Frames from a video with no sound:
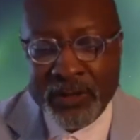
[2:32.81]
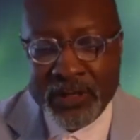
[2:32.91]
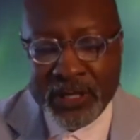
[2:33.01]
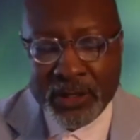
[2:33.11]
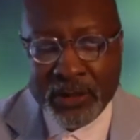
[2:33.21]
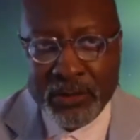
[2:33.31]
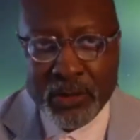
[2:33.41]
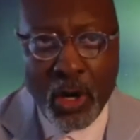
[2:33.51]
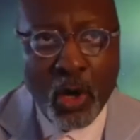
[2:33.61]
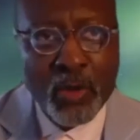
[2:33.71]
then you
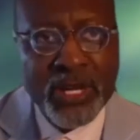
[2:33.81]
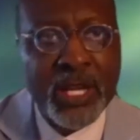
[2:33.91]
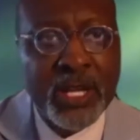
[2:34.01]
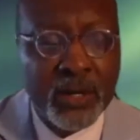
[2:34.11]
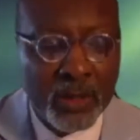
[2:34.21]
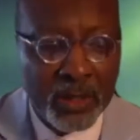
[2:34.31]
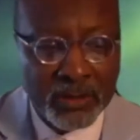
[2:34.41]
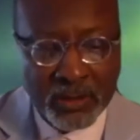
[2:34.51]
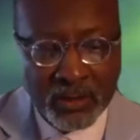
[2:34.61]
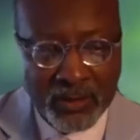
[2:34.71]
hone in
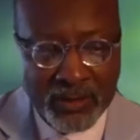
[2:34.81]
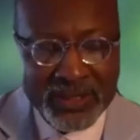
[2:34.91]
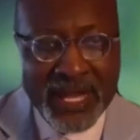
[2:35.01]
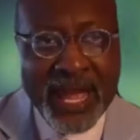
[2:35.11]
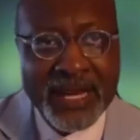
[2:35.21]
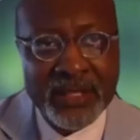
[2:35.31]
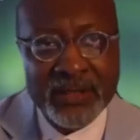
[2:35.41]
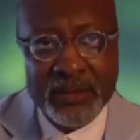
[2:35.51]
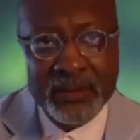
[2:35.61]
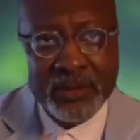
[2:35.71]
on the data
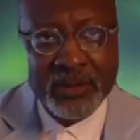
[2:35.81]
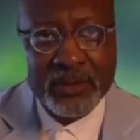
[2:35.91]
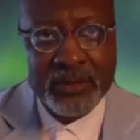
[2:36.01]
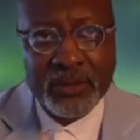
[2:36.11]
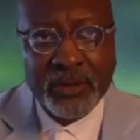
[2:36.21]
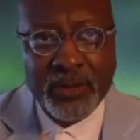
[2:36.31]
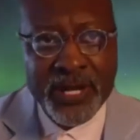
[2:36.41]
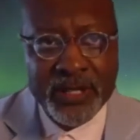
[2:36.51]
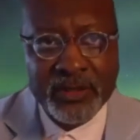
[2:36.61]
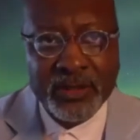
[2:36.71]
to
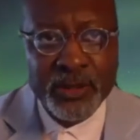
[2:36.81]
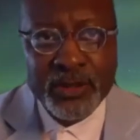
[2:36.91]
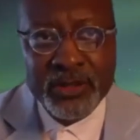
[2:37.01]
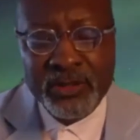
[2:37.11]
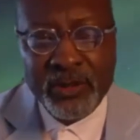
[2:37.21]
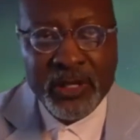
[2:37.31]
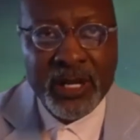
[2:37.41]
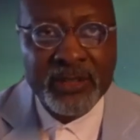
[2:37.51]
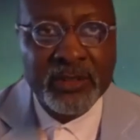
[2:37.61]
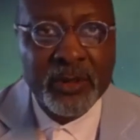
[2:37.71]
create solutions for
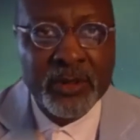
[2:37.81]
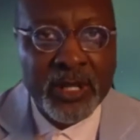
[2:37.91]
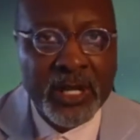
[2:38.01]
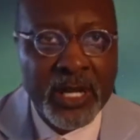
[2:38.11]
customers.